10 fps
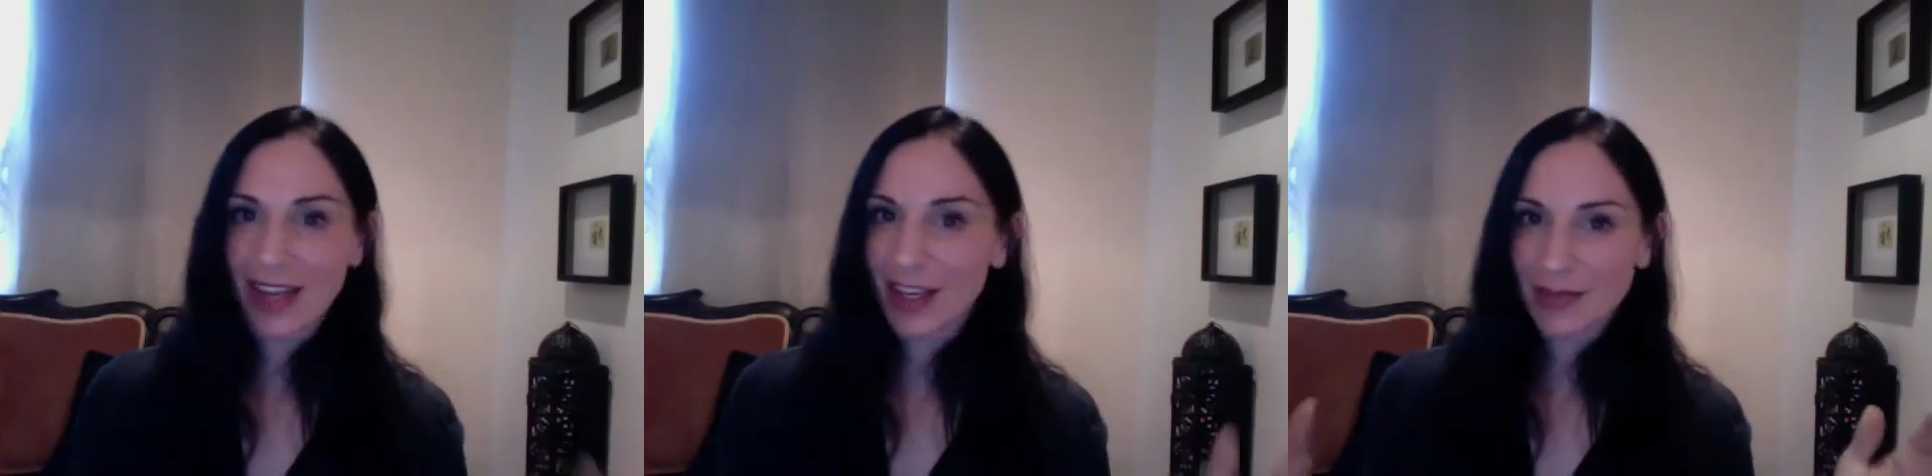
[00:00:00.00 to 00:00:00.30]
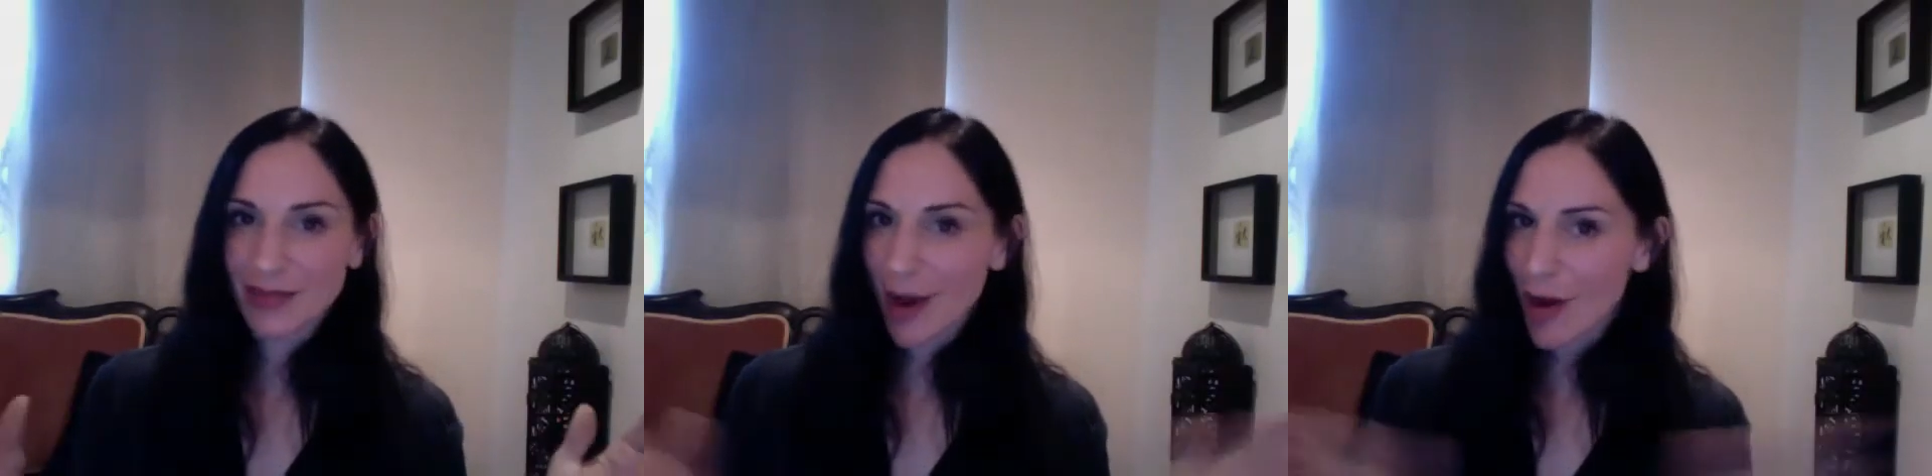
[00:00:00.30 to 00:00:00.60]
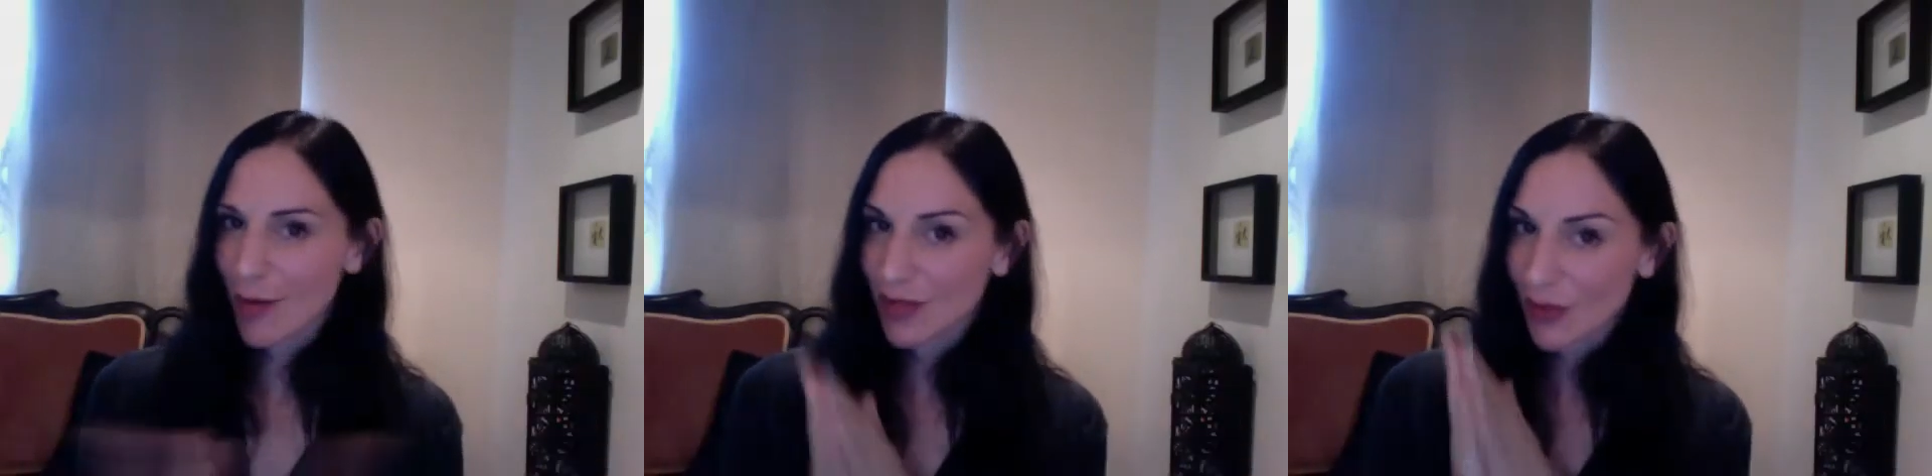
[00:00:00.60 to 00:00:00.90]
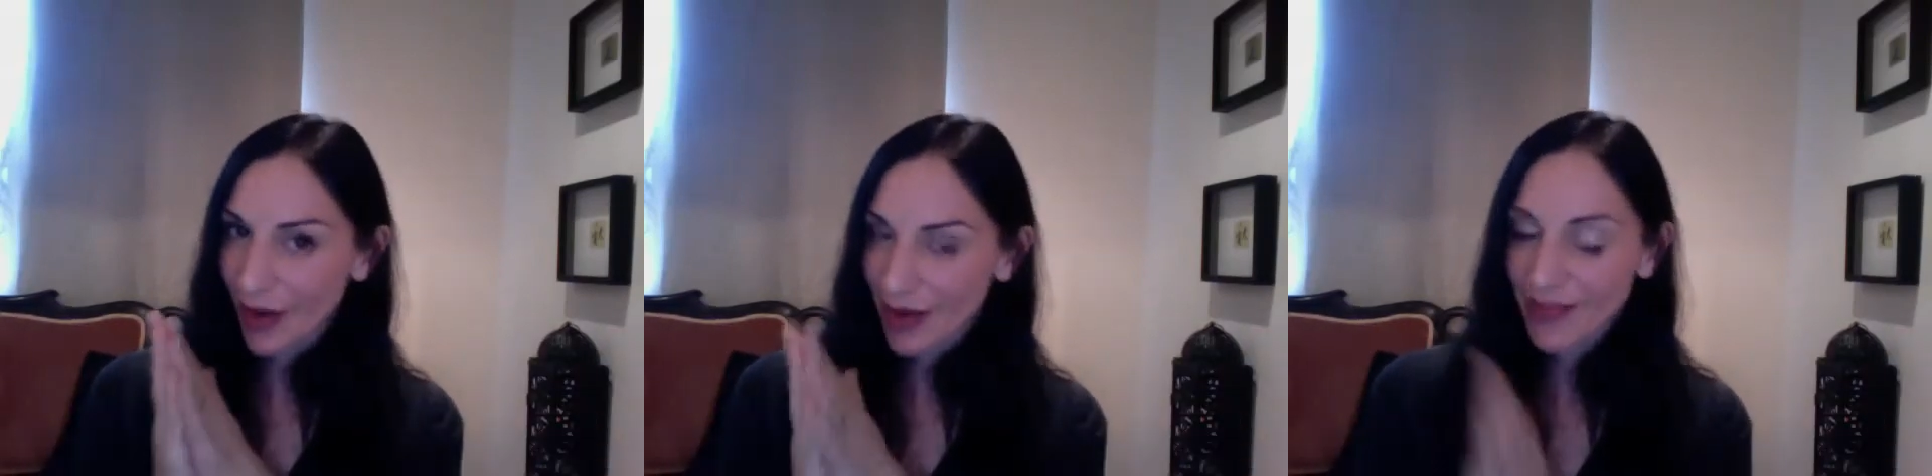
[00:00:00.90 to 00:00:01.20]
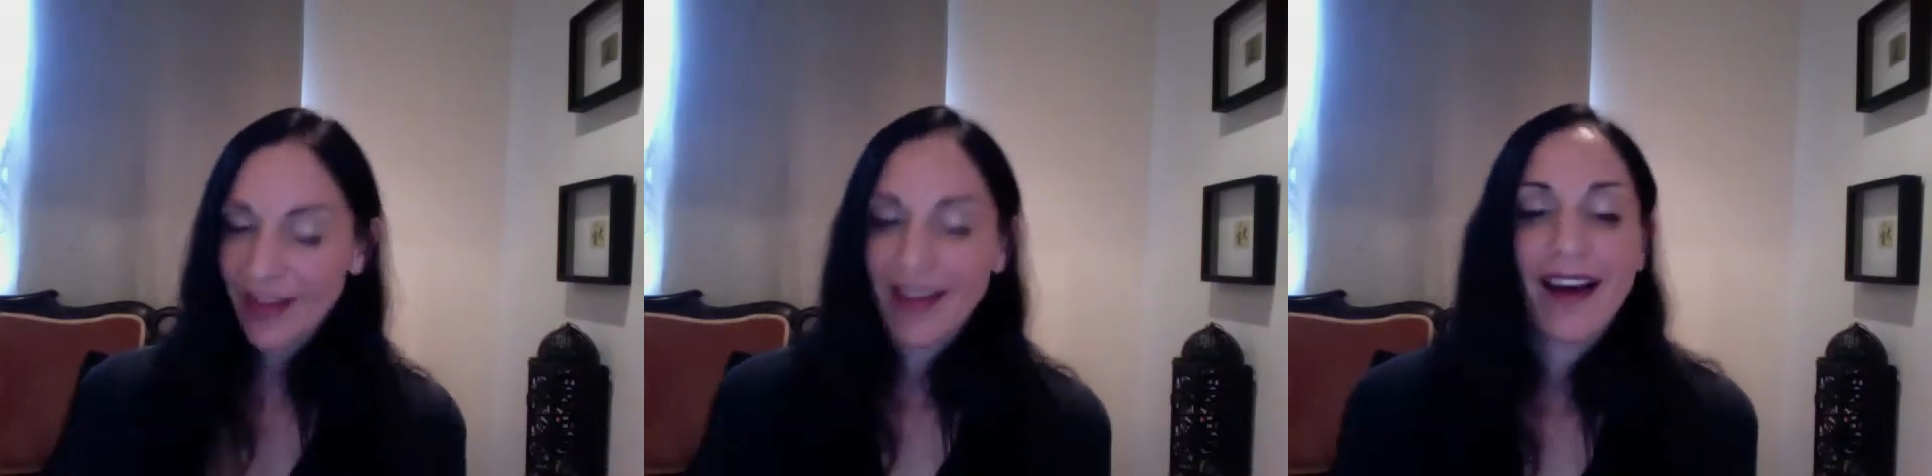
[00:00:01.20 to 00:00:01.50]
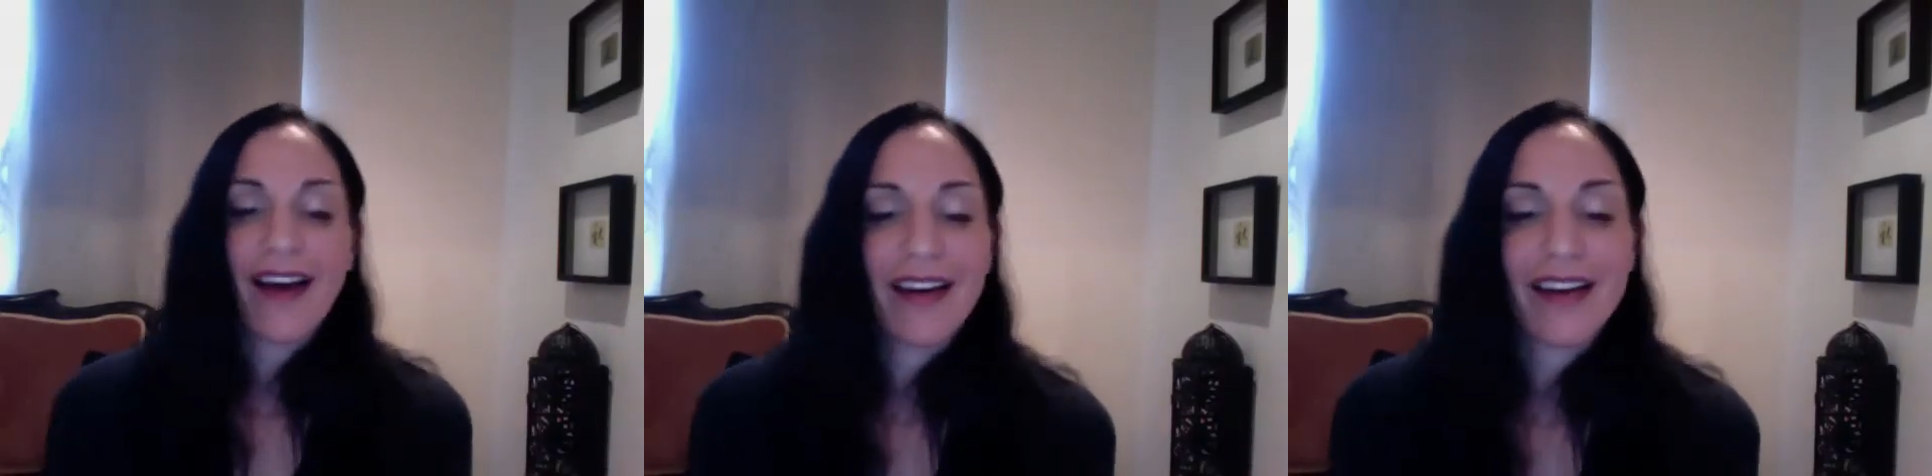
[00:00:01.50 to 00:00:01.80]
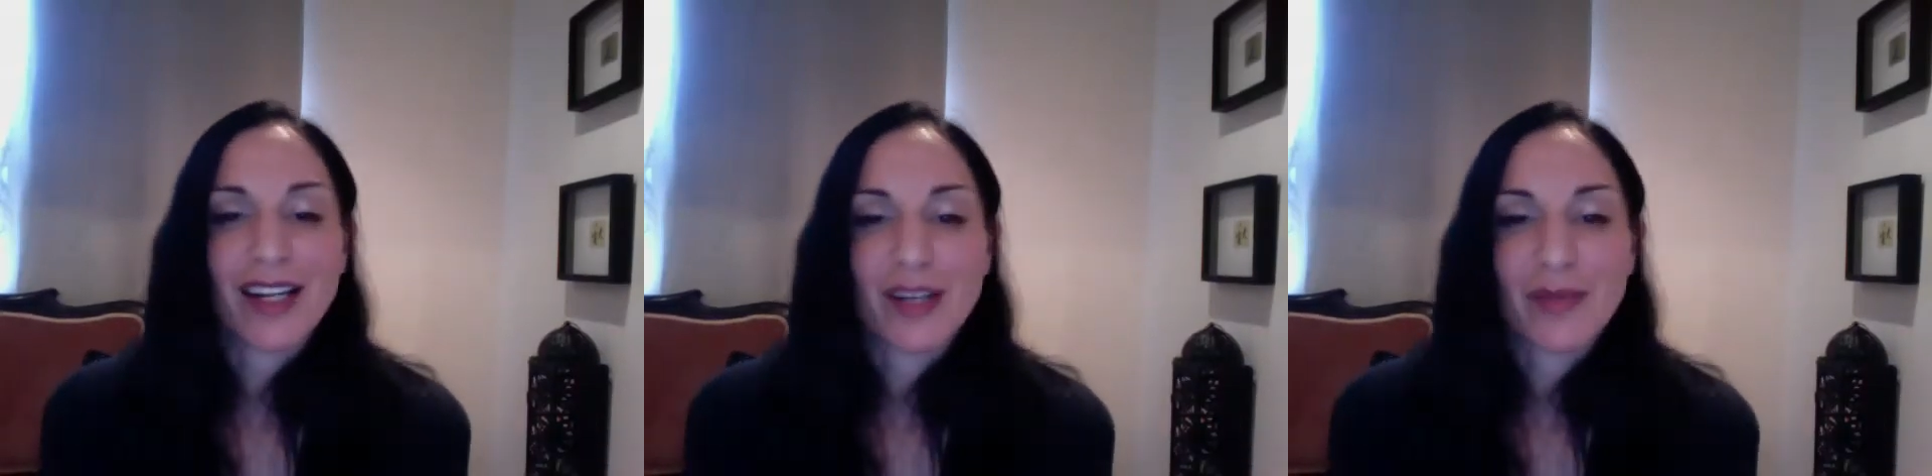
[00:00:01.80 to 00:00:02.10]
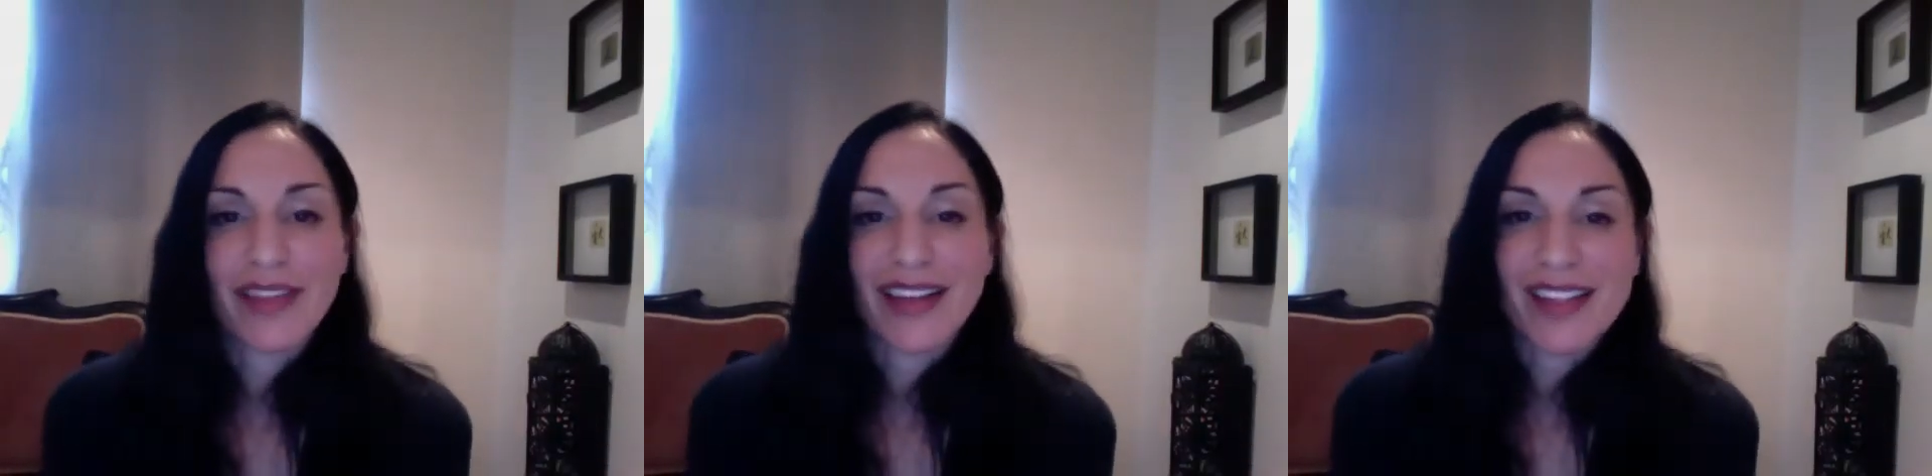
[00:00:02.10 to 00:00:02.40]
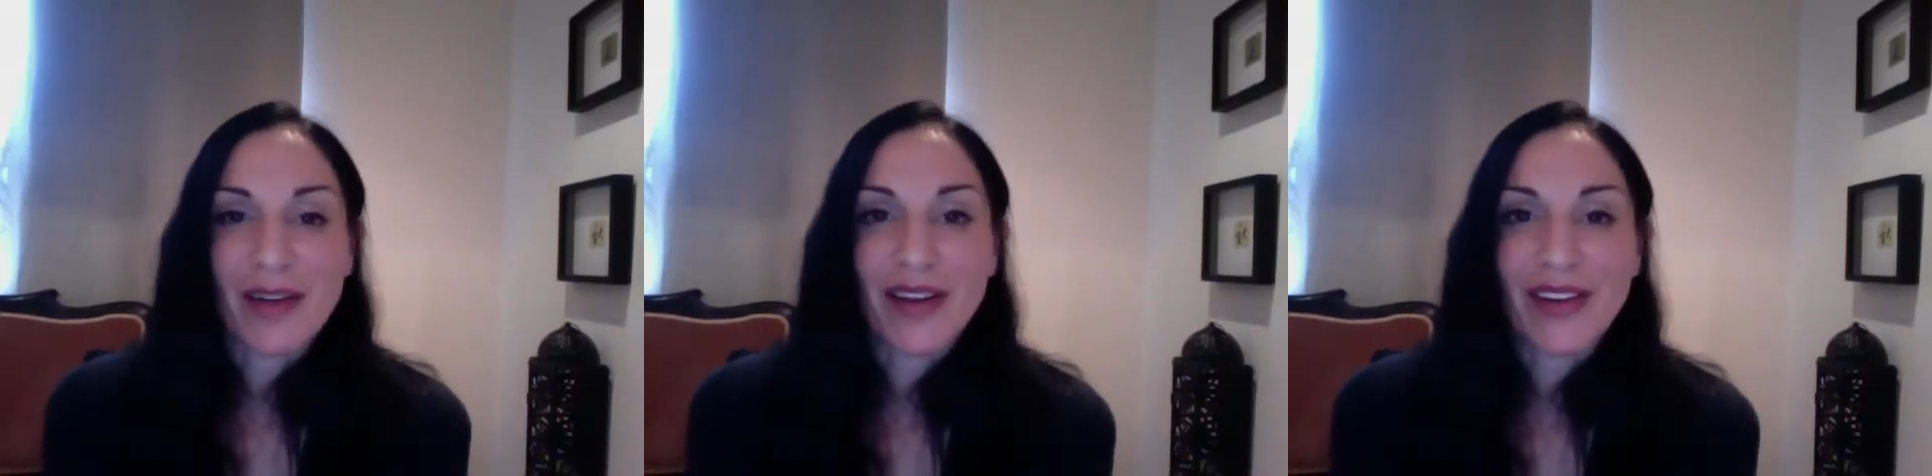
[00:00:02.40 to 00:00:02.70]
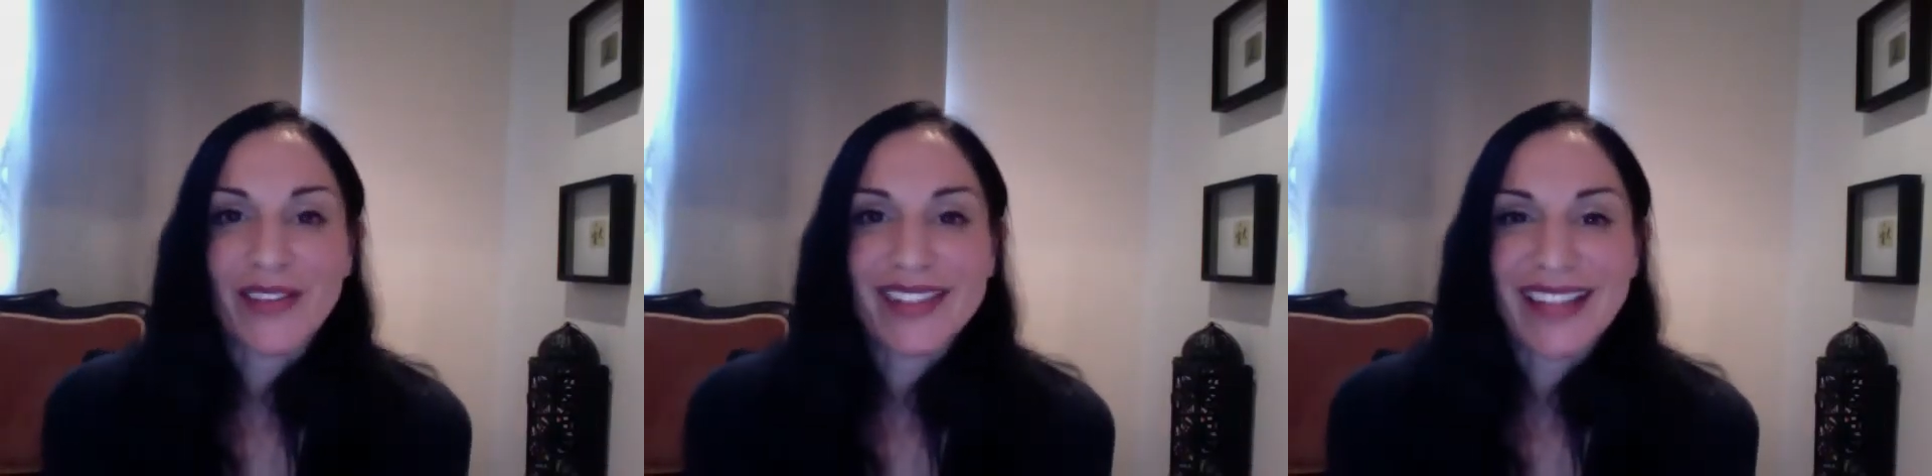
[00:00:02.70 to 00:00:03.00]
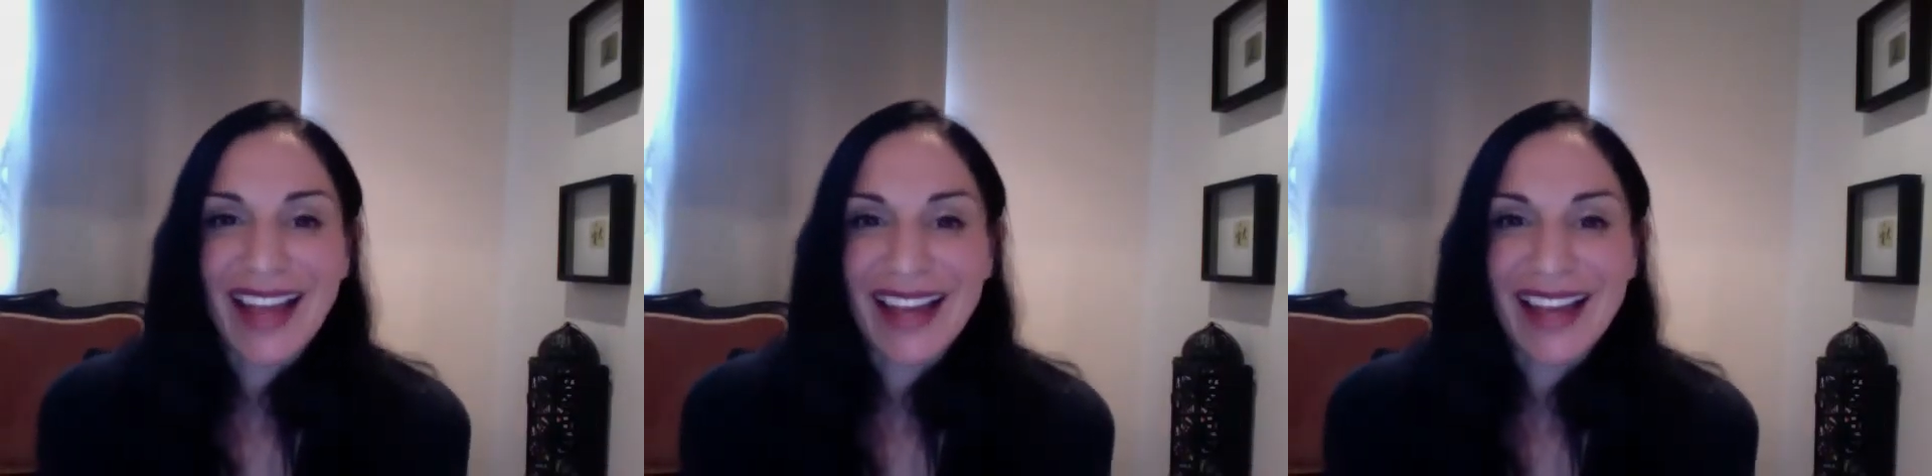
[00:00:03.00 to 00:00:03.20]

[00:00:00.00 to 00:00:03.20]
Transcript: I am terribly sorry, but that's how it goes.